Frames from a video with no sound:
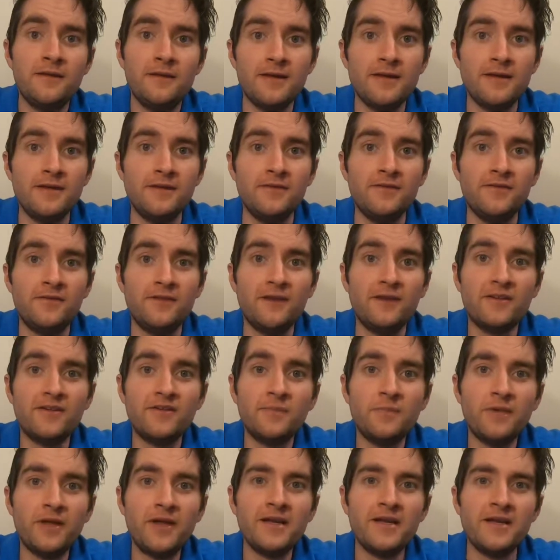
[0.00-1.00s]
is
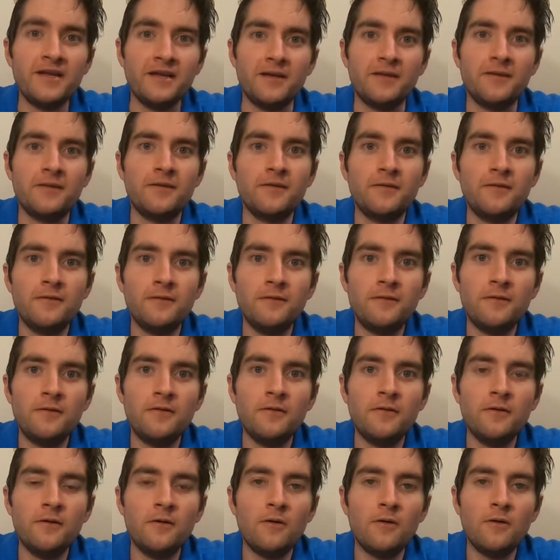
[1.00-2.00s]
explaining
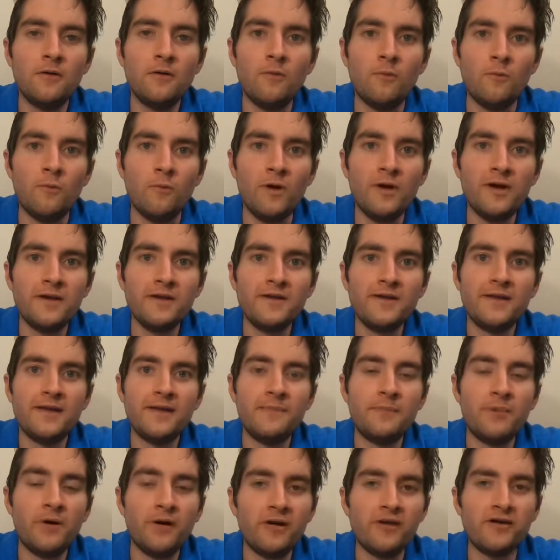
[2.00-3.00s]
what a
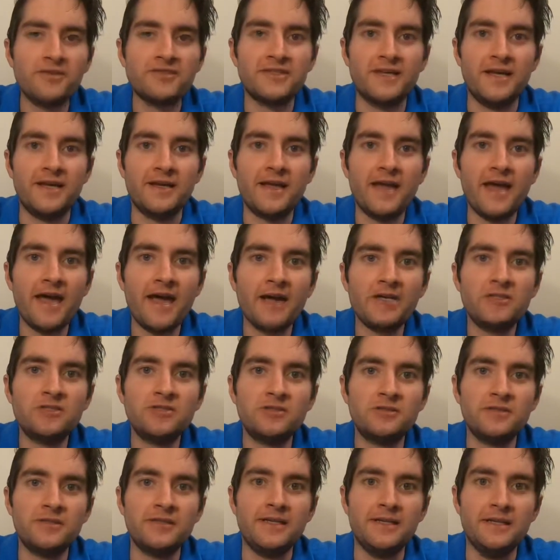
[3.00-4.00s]
parsec
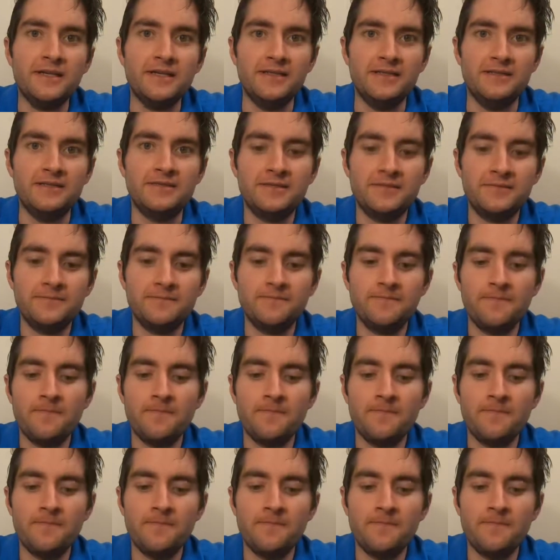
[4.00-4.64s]
actually is.